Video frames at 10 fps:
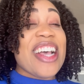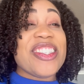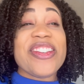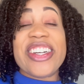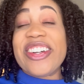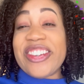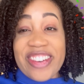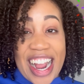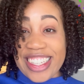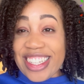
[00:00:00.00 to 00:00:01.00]
So
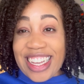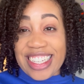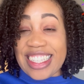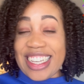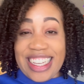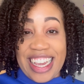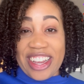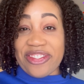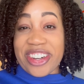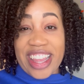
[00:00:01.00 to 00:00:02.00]
congratulations
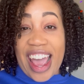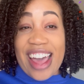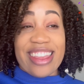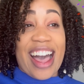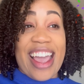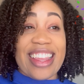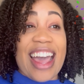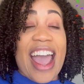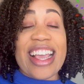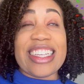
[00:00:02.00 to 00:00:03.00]
again for that. Like,
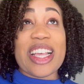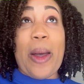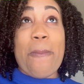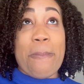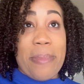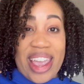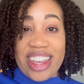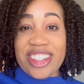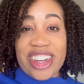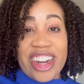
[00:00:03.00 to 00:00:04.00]
that is
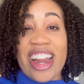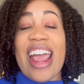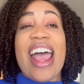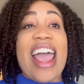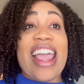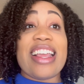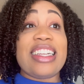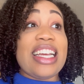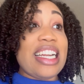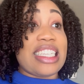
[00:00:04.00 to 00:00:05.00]
major,
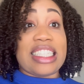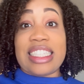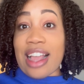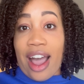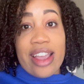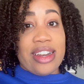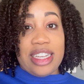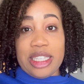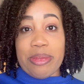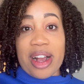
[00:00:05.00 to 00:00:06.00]
and it is not an
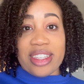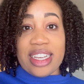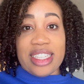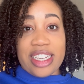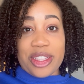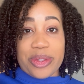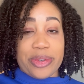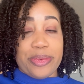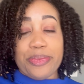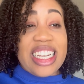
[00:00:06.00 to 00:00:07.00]
easy process to get through.